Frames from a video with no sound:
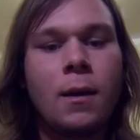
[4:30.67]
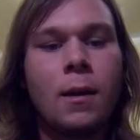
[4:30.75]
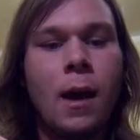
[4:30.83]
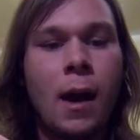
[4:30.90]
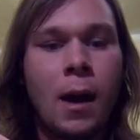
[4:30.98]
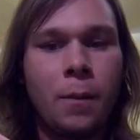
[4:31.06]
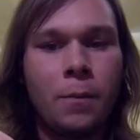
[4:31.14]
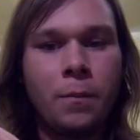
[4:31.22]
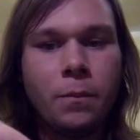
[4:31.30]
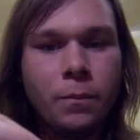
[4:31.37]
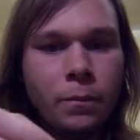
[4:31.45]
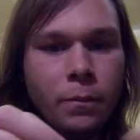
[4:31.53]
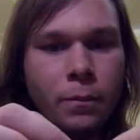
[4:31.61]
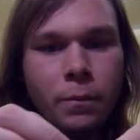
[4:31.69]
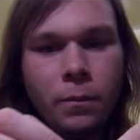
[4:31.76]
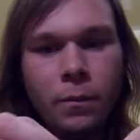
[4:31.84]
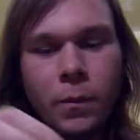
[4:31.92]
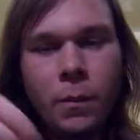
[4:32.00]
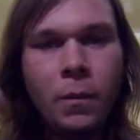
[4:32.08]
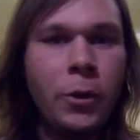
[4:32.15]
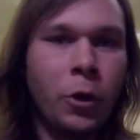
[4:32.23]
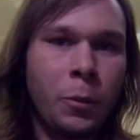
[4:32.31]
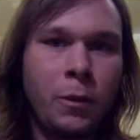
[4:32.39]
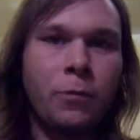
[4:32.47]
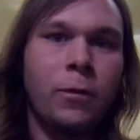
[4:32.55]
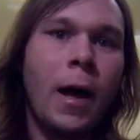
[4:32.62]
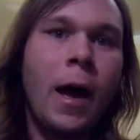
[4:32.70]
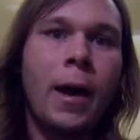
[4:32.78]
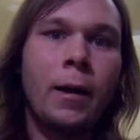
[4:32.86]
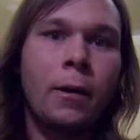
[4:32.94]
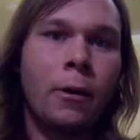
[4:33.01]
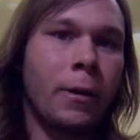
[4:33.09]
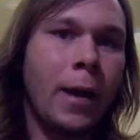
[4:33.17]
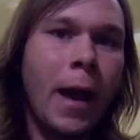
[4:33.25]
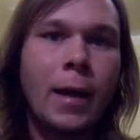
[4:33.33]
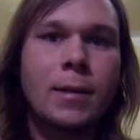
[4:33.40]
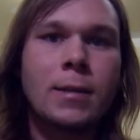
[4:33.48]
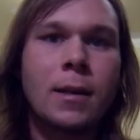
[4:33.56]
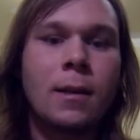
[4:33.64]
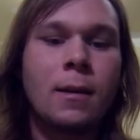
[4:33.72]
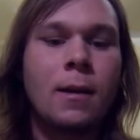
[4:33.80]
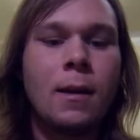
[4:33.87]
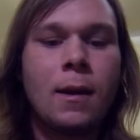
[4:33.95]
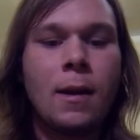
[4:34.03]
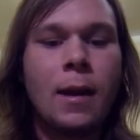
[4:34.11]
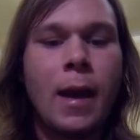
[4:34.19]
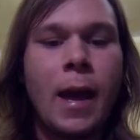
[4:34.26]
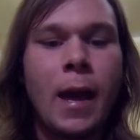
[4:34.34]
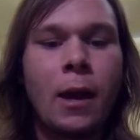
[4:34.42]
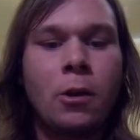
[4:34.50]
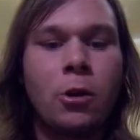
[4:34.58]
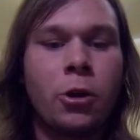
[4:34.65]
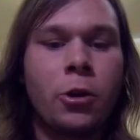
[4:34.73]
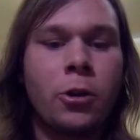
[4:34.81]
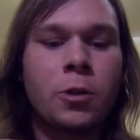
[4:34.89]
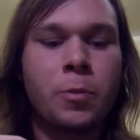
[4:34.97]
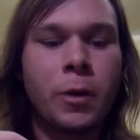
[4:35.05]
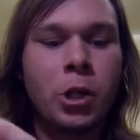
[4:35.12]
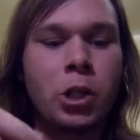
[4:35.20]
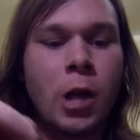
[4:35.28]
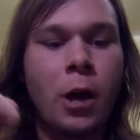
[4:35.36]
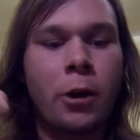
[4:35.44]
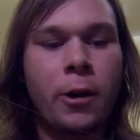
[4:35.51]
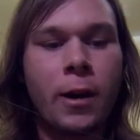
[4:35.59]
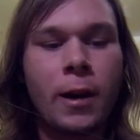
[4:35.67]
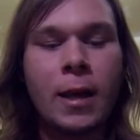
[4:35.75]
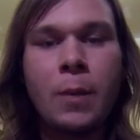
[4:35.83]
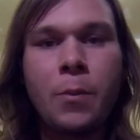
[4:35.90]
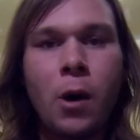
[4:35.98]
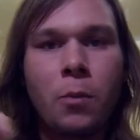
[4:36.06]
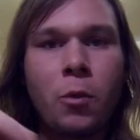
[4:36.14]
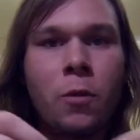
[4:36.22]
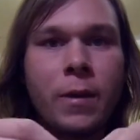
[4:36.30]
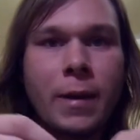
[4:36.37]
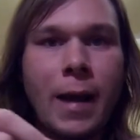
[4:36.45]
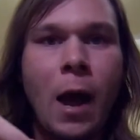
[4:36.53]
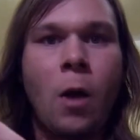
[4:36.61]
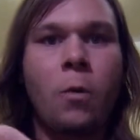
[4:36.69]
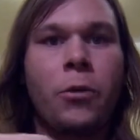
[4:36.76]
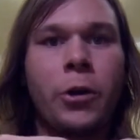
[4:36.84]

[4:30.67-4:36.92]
you'll be flying or casting, and your split shot are going to keep on moving down.